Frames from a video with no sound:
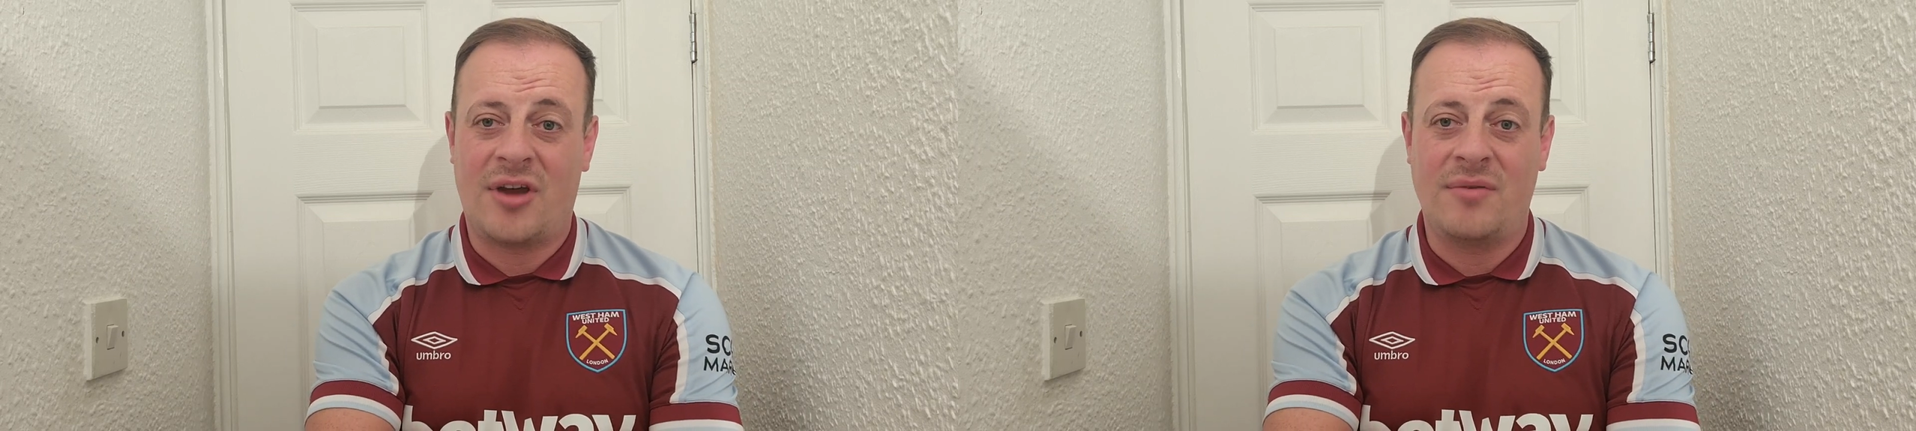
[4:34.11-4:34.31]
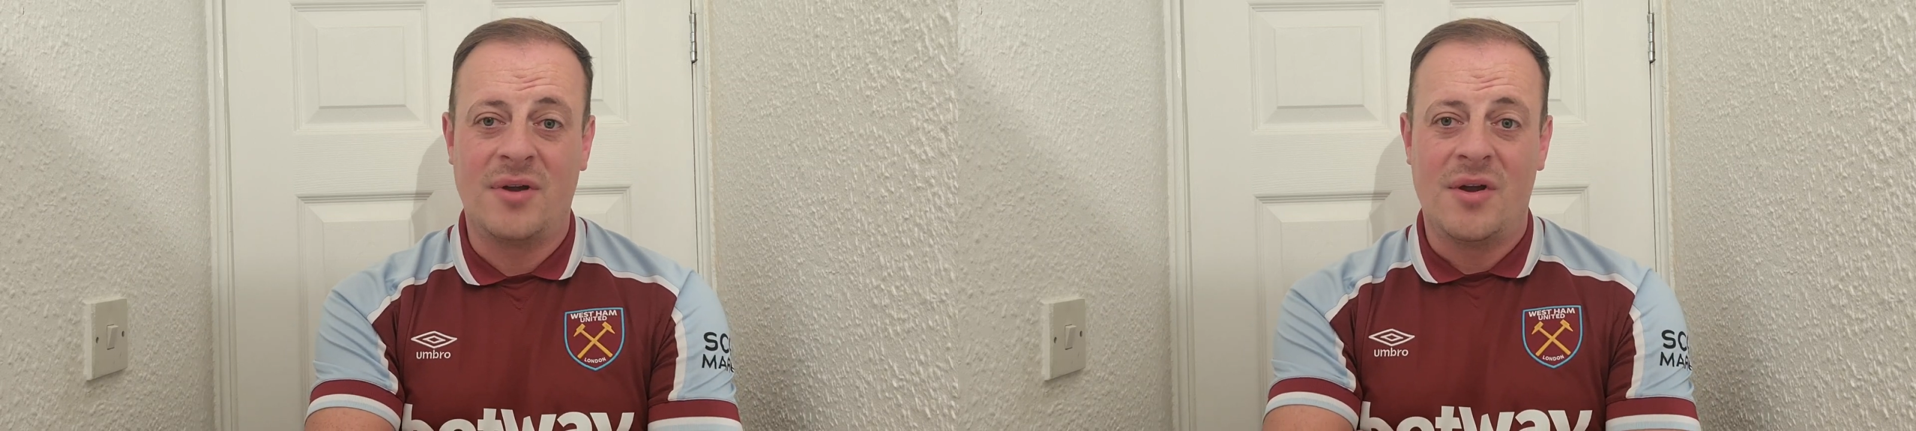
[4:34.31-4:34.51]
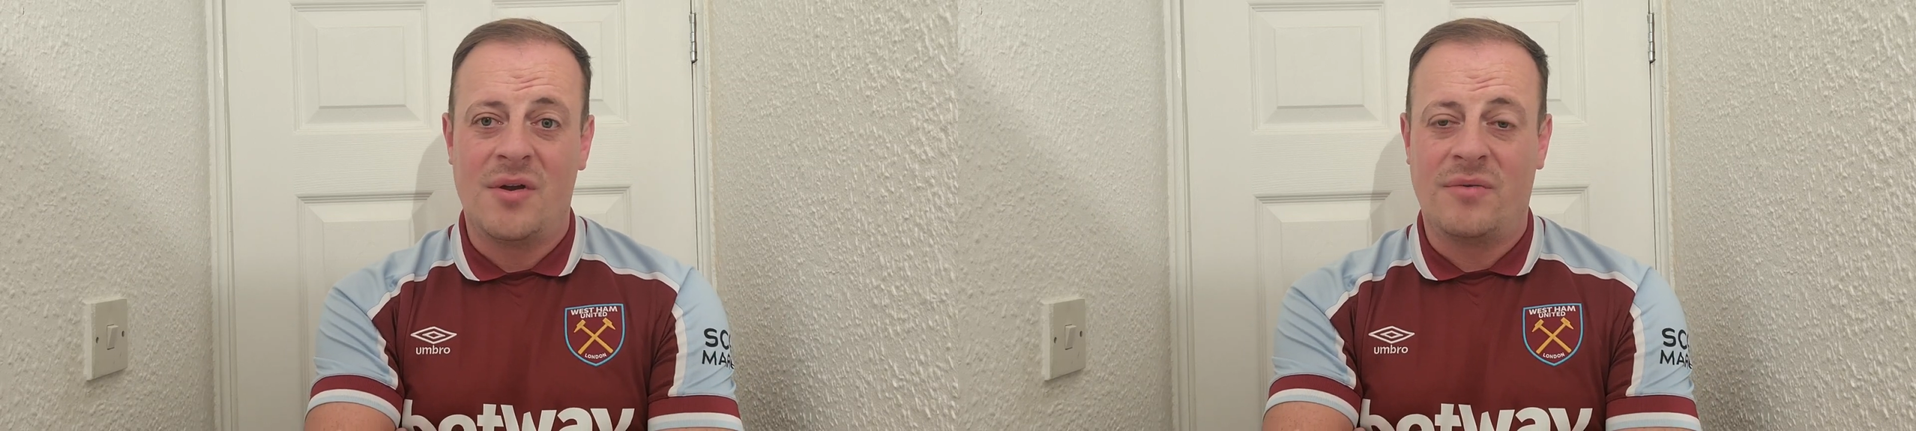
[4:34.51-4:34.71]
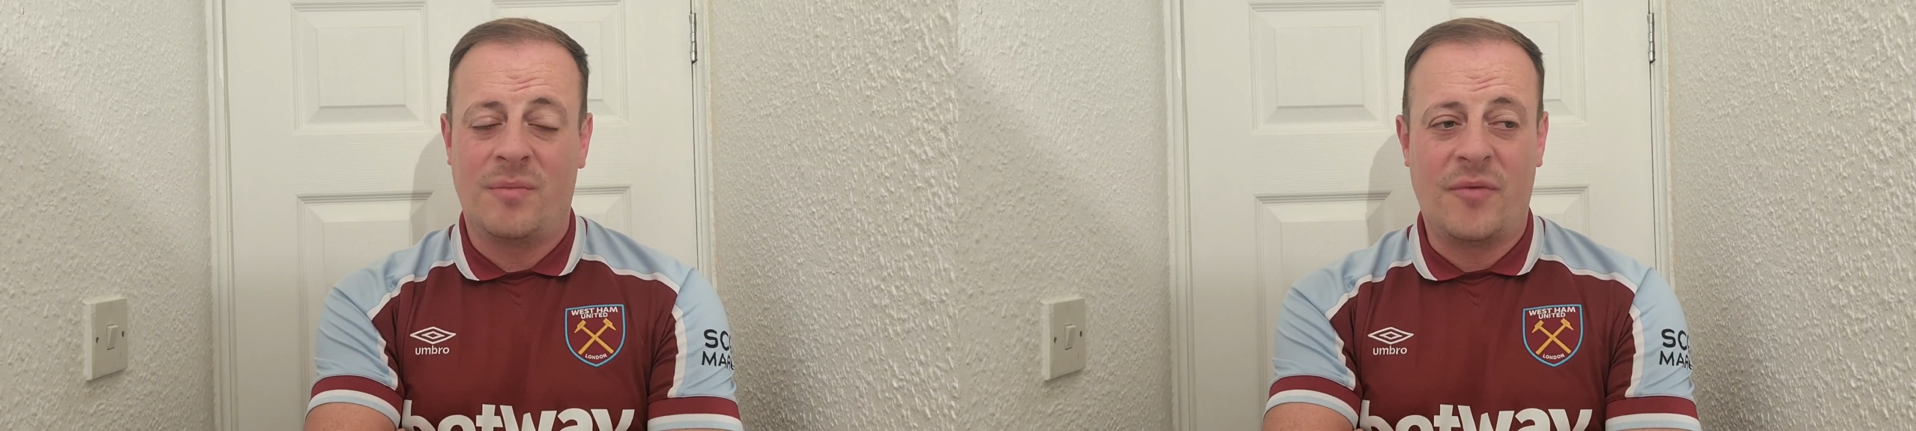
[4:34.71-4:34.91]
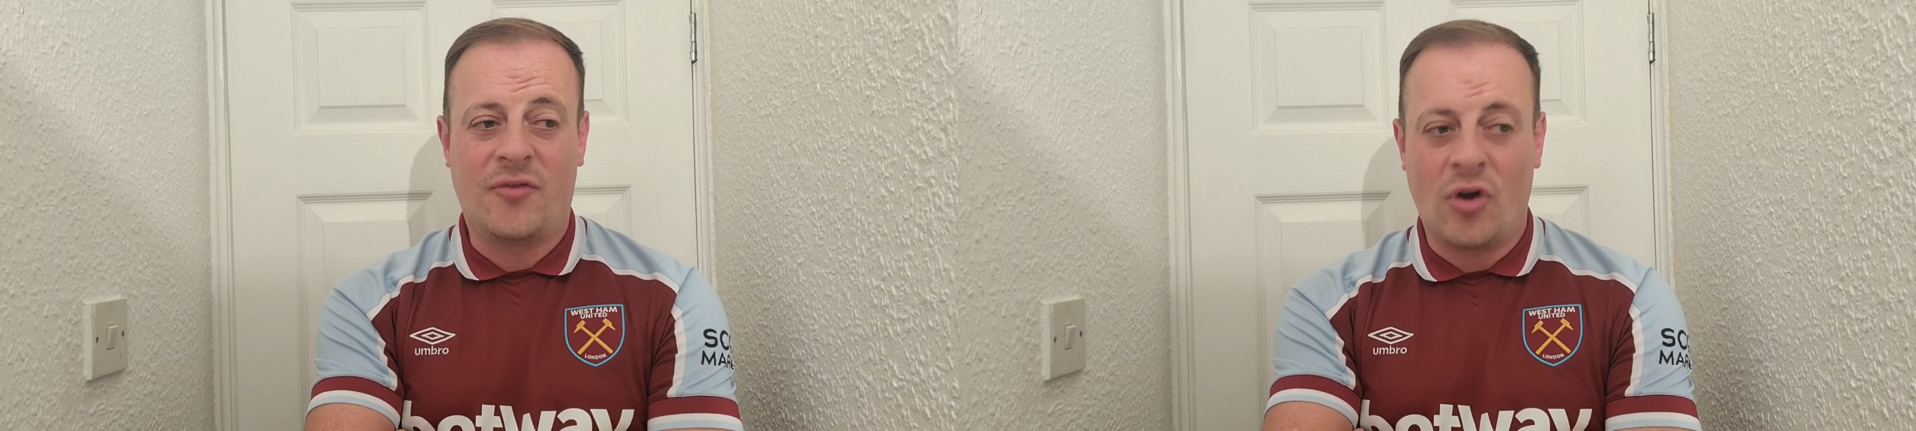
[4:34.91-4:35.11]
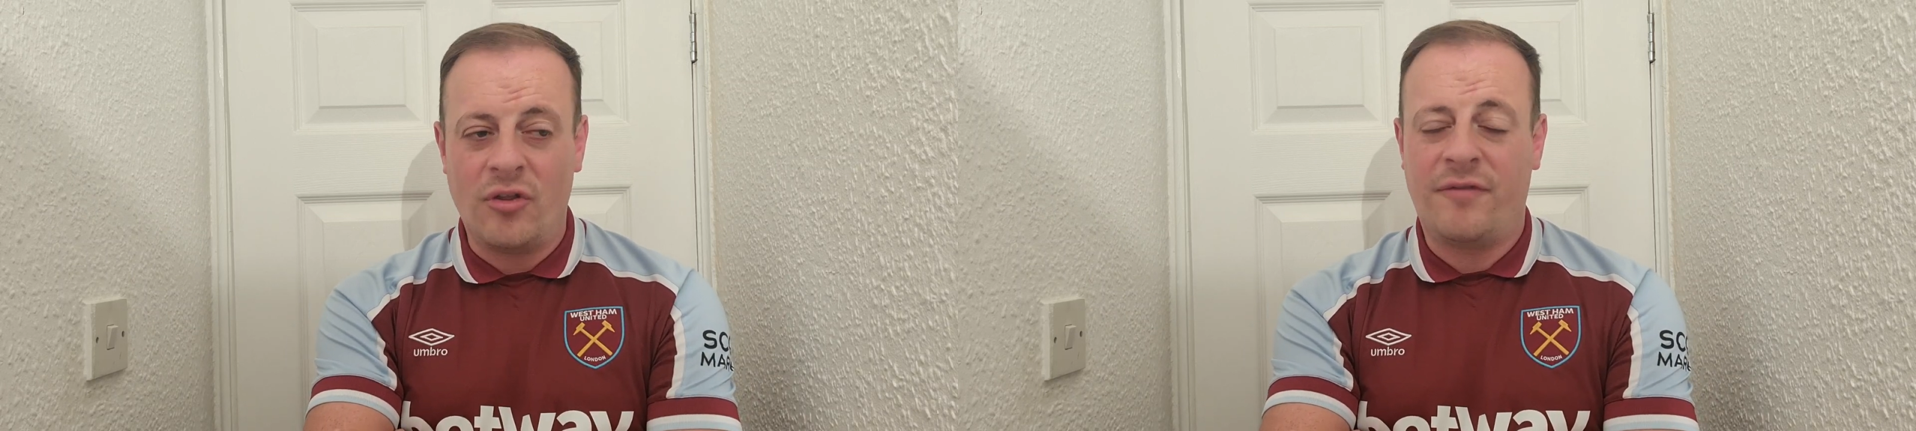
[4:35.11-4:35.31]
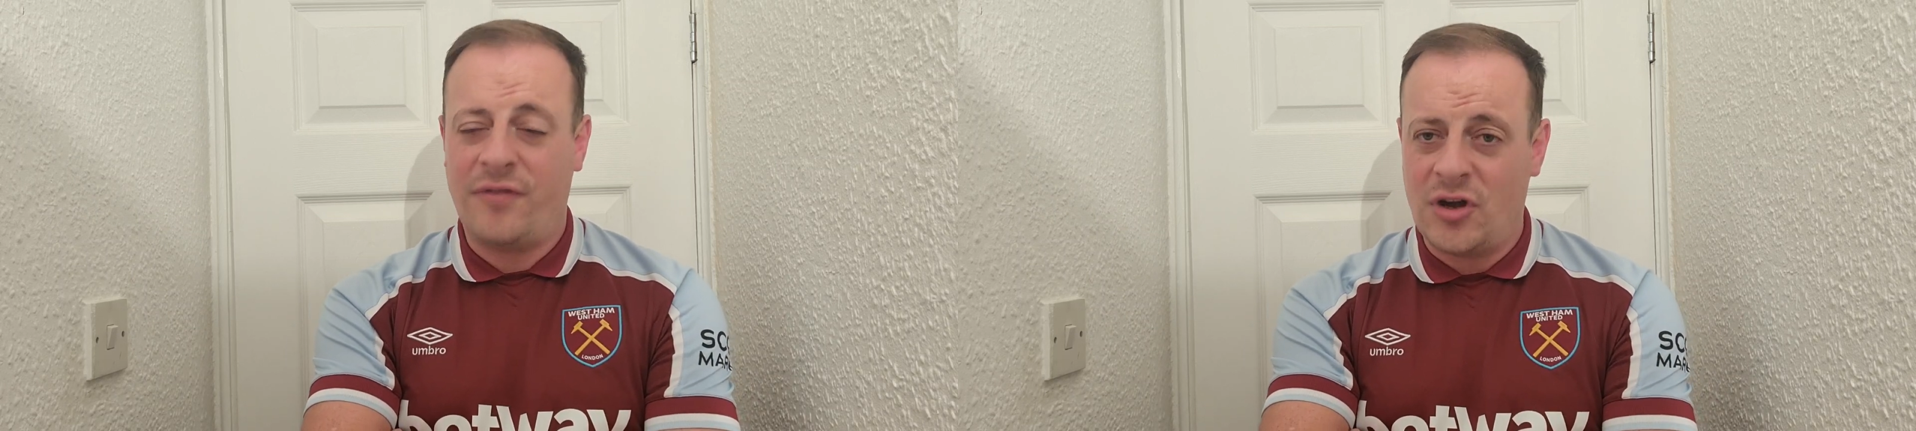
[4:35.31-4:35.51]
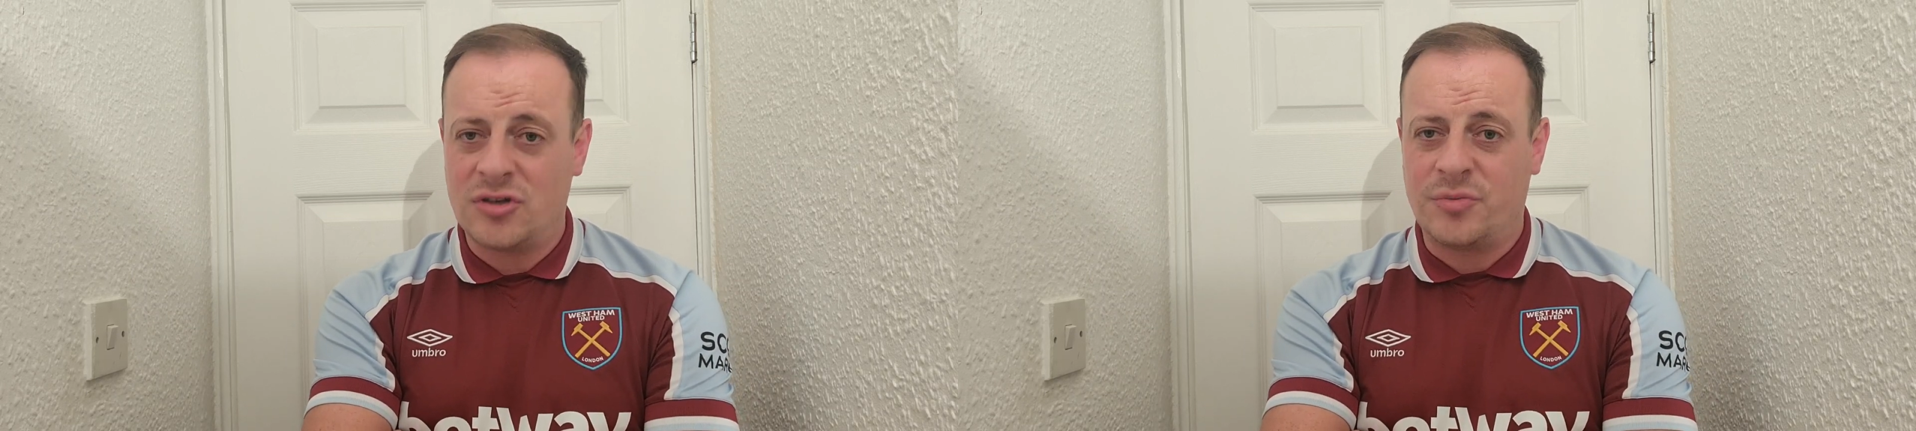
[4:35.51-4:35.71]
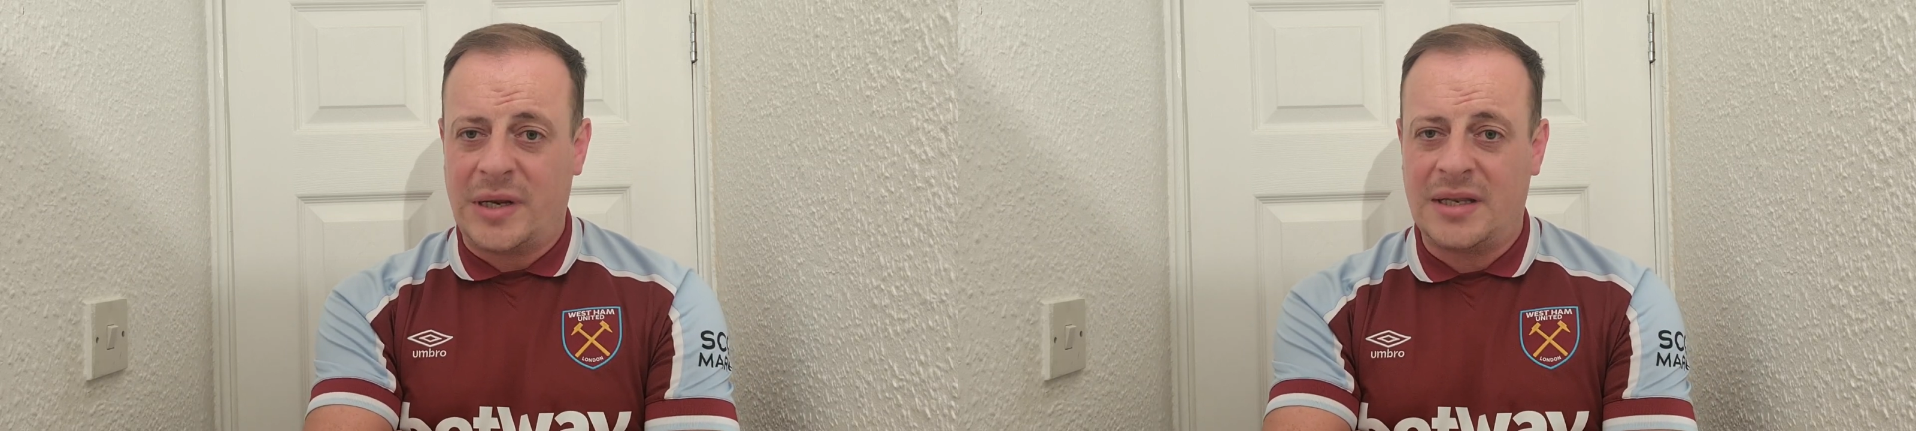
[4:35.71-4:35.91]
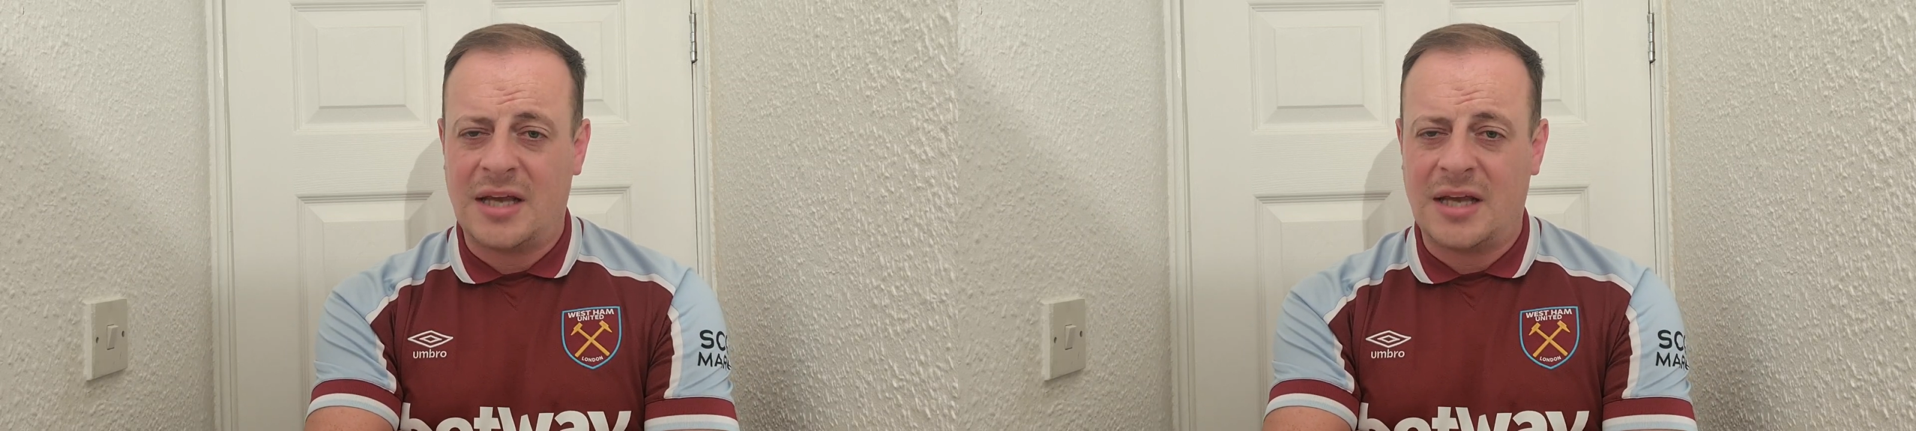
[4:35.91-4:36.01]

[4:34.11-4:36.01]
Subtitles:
So we've got the first win.